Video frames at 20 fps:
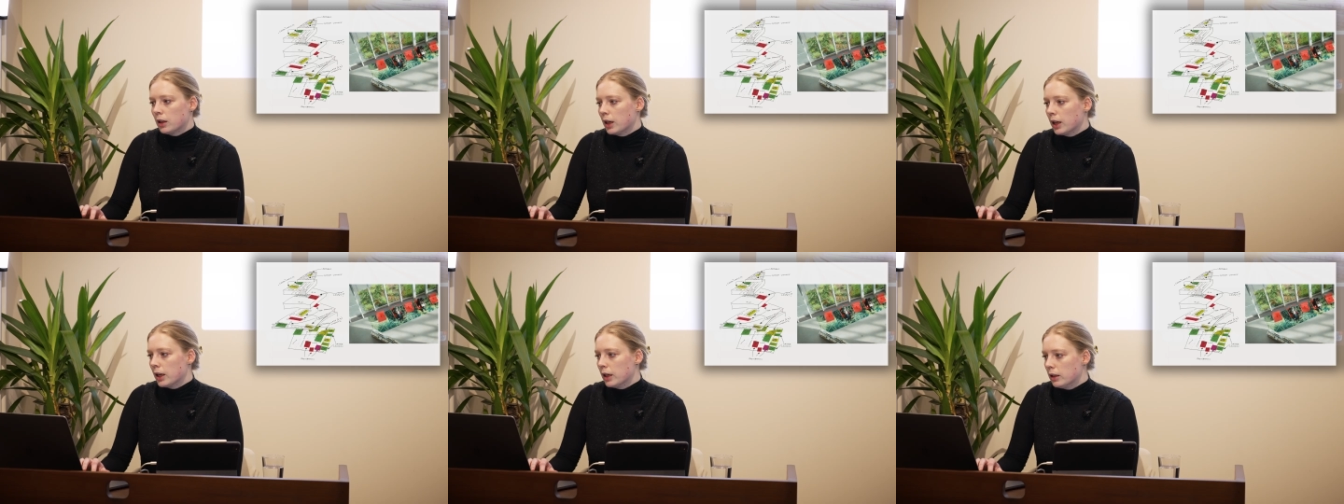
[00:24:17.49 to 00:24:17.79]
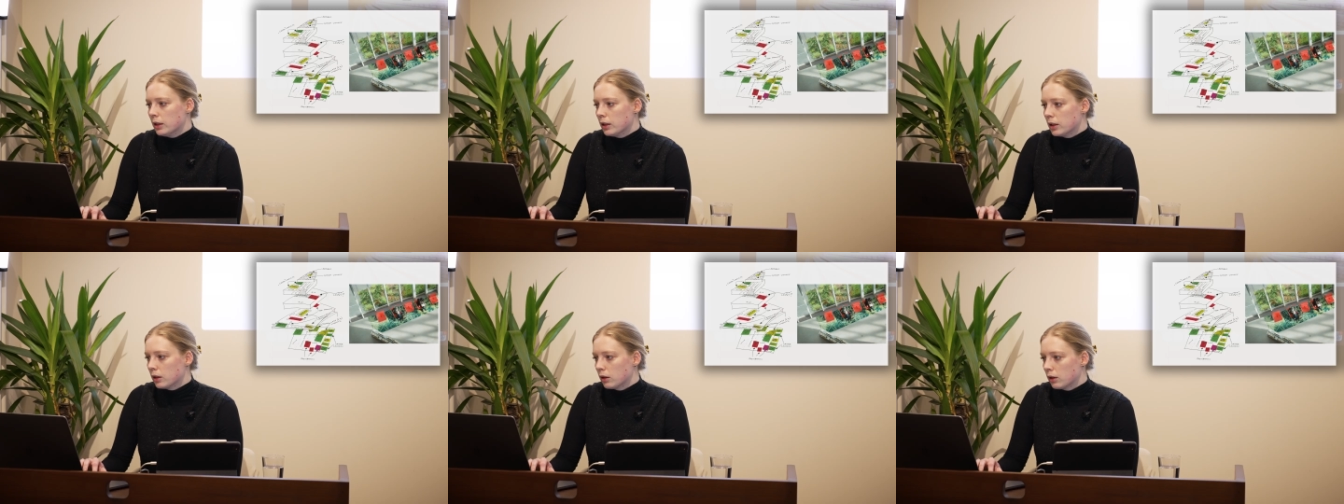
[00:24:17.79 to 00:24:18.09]

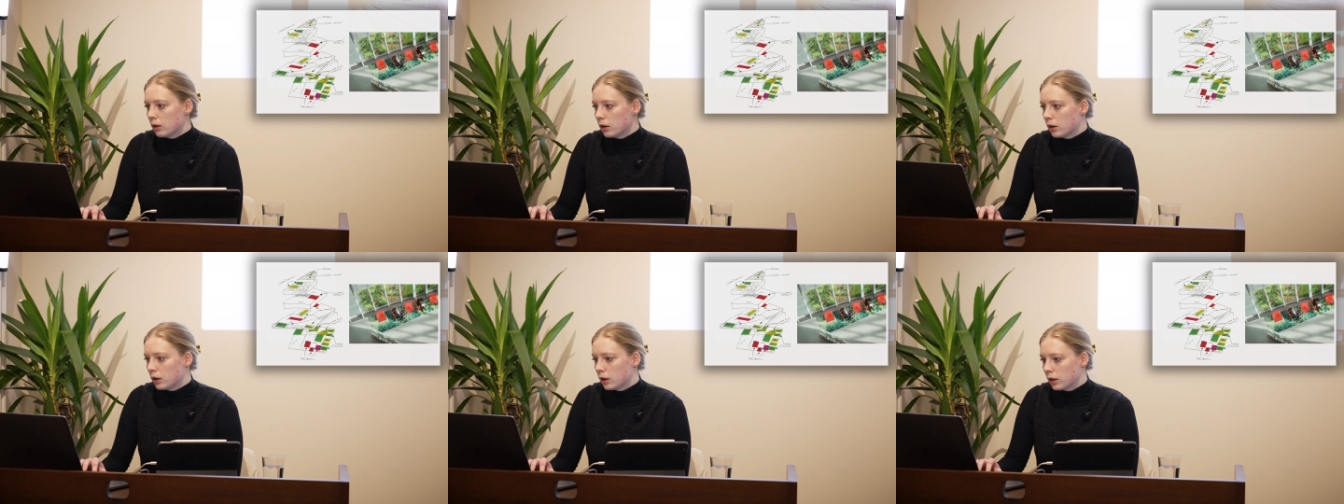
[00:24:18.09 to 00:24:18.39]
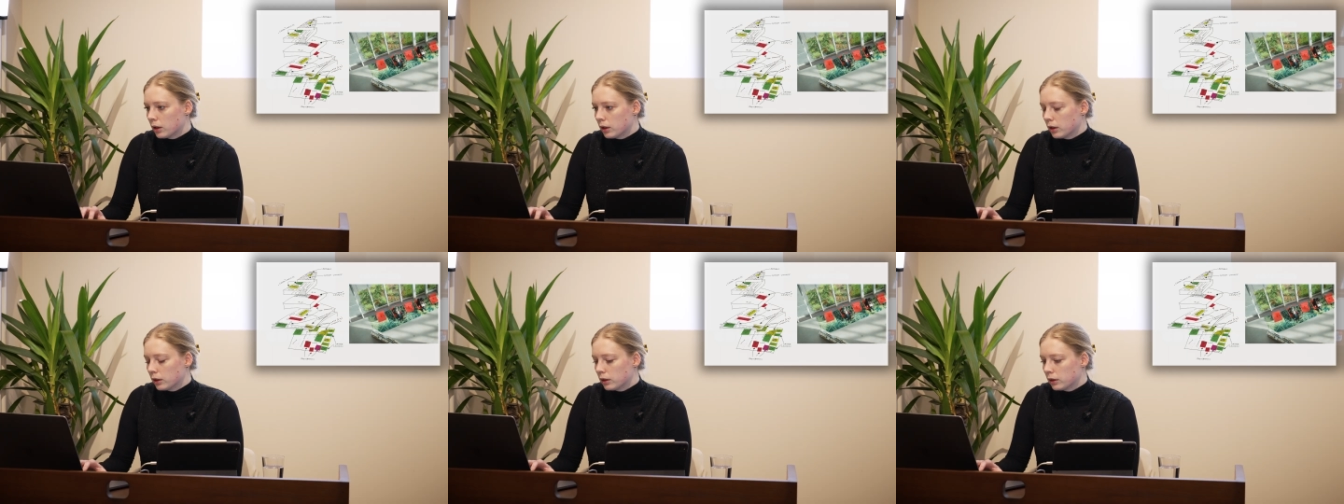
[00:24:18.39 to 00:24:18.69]
and
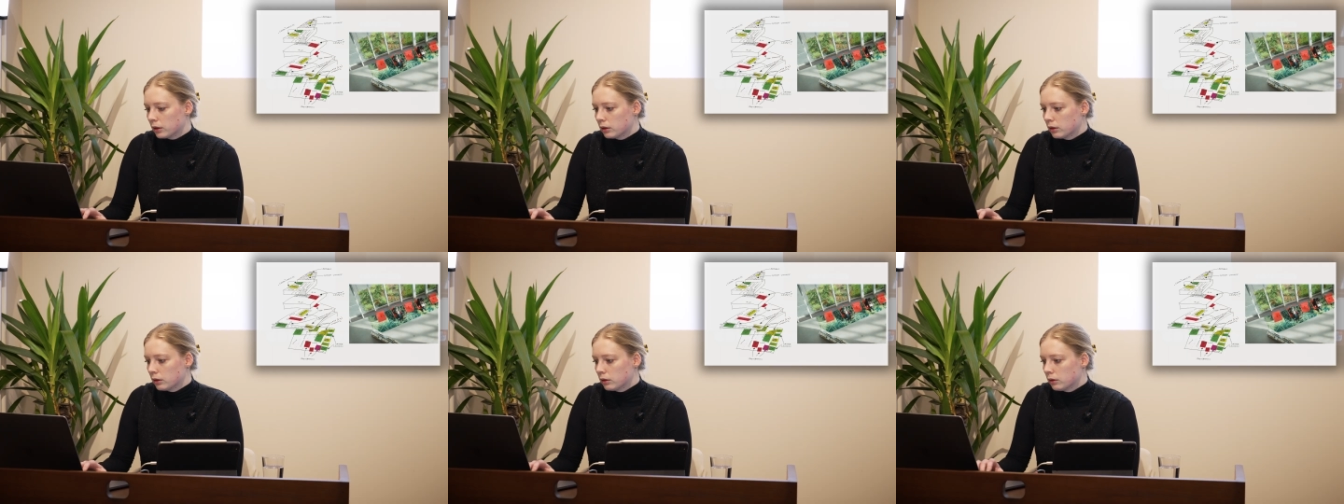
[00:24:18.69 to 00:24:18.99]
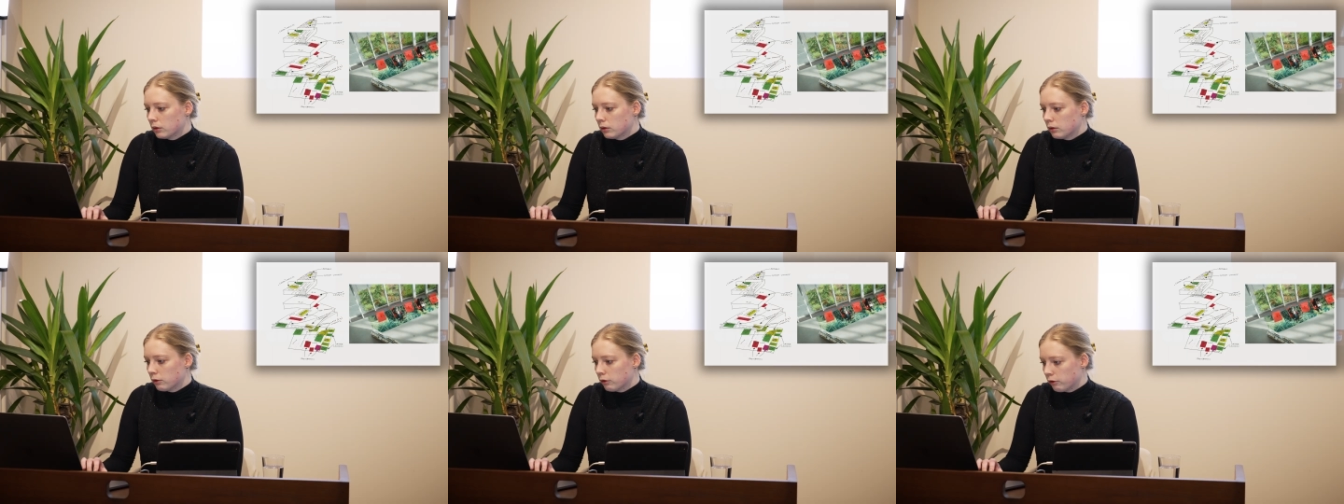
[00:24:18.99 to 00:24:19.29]
her
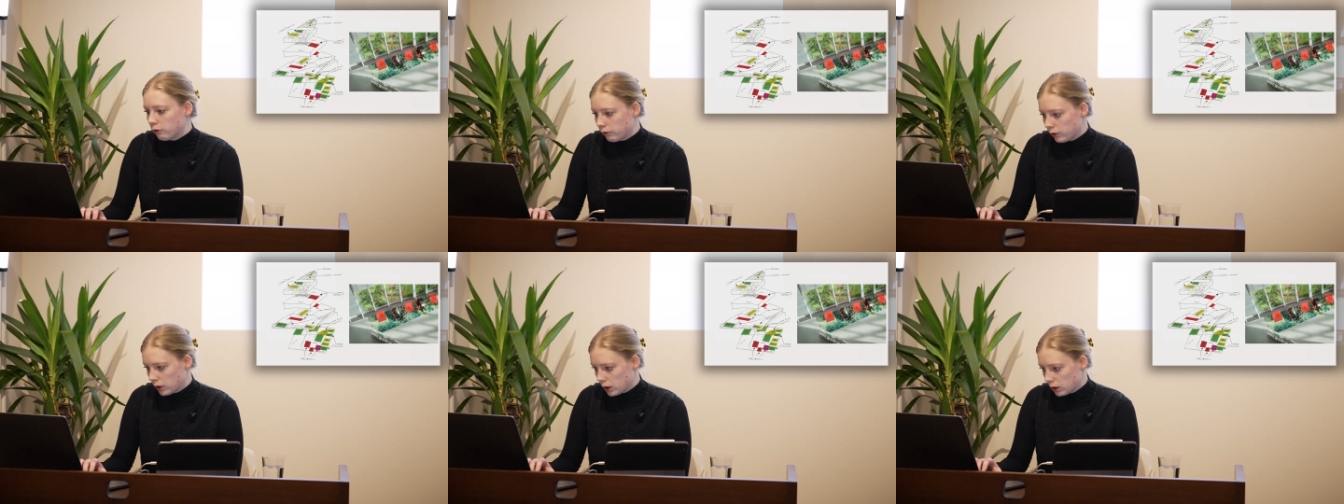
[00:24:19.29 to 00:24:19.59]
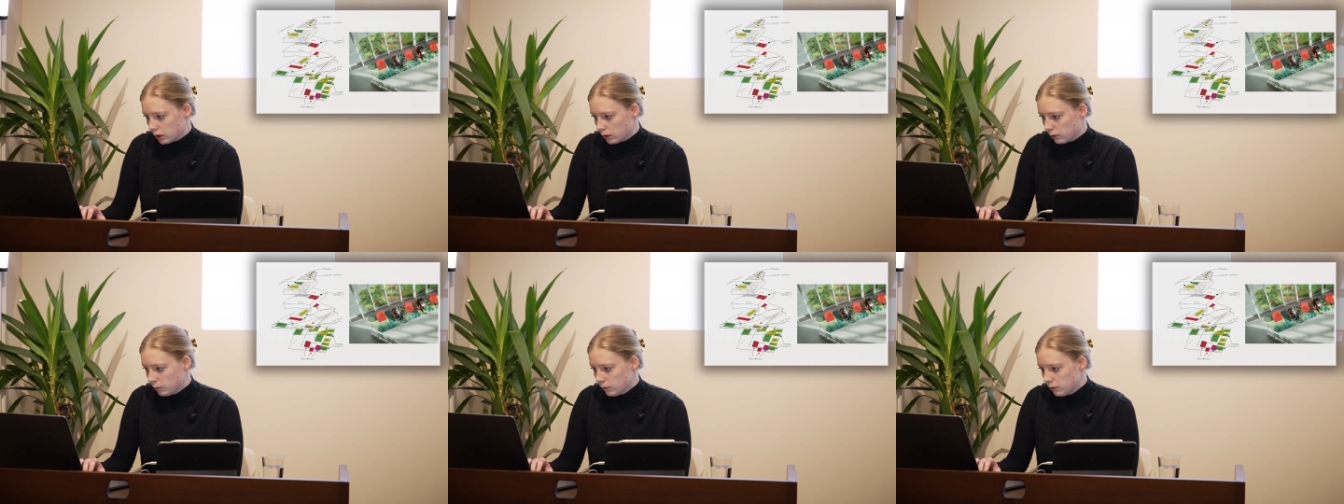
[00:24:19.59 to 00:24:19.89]

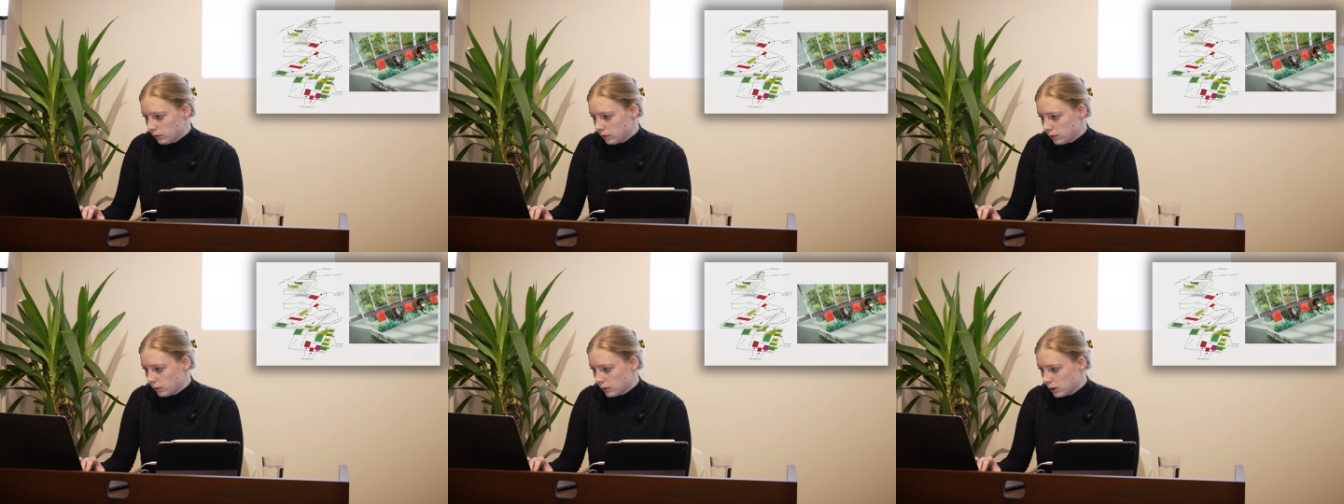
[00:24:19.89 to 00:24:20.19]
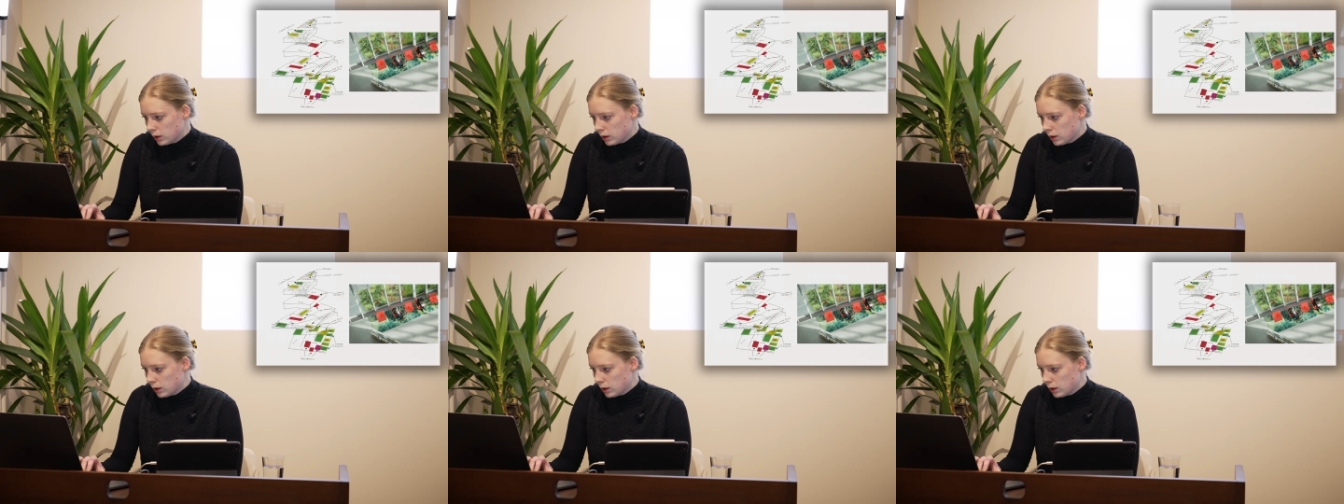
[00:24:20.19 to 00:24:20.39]
firm,